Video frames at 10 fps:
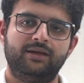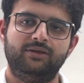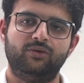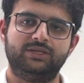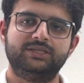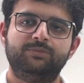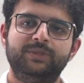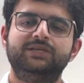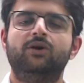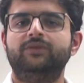You're just
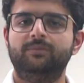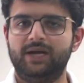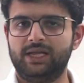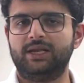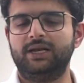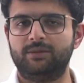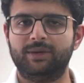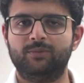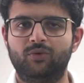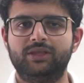pissing off the maintainer a little
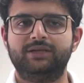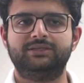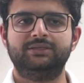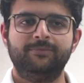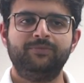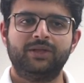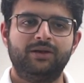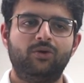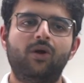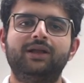bit more. That's
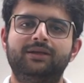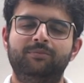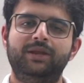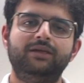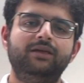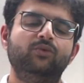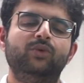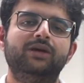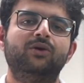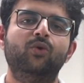not bringing you
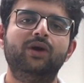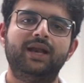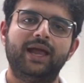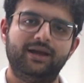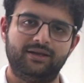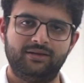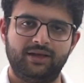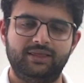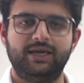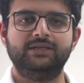in a good light
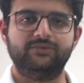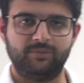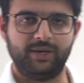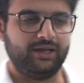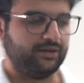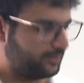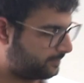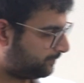in the eyes of the maintainer.